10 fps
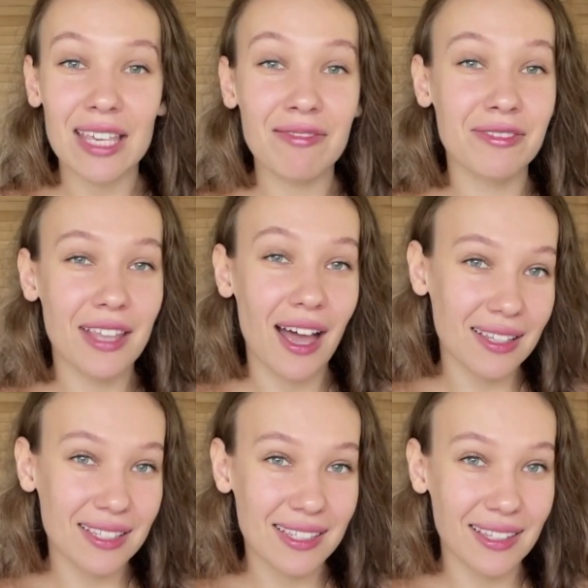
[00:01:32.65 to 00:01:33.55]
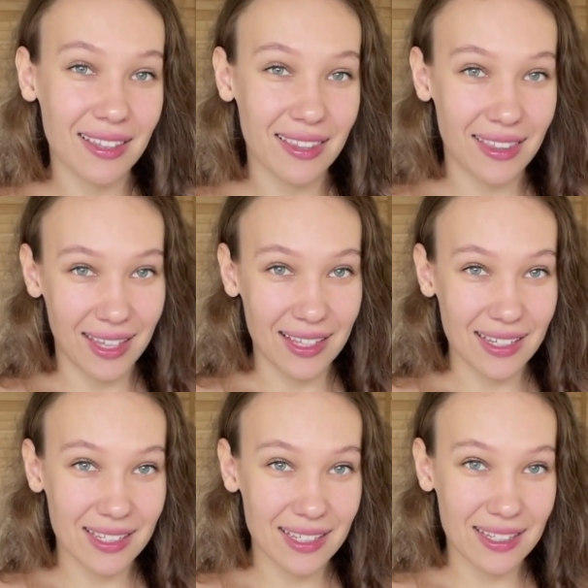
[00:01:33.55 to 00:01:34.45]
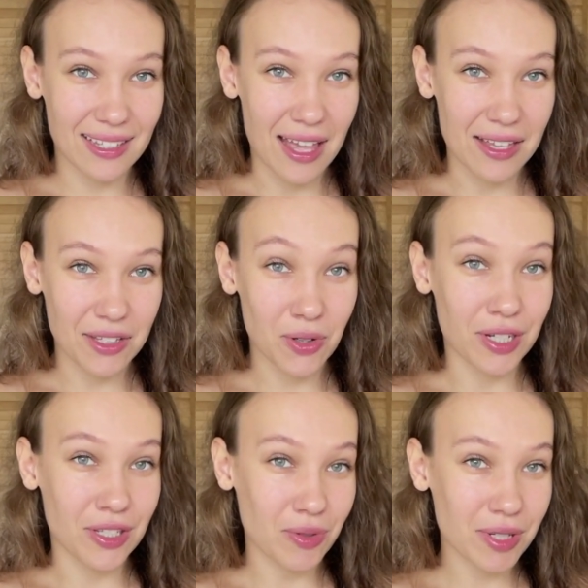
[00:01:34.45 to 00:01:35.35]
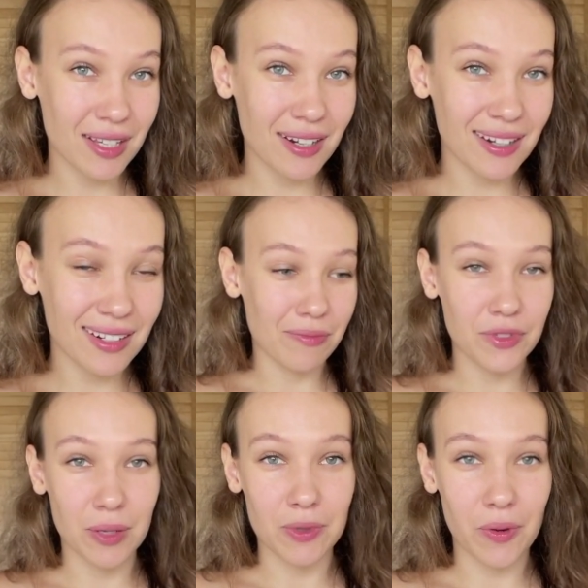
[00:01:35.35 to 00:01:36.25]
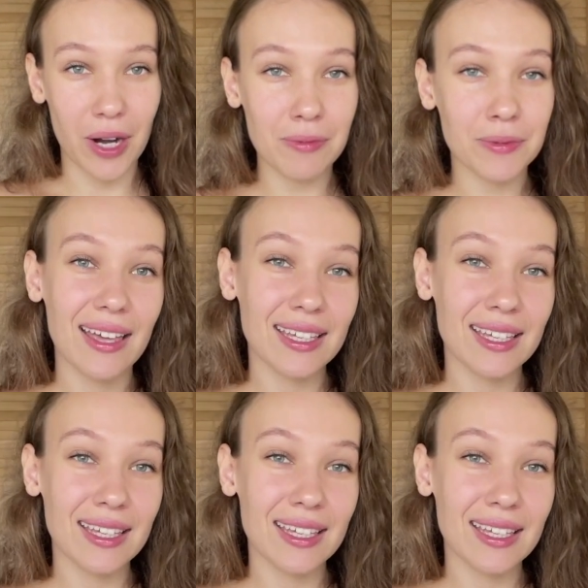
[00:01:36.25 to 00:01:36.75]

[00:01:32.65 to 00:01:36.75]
If that's the things that you're interested in, subscribe,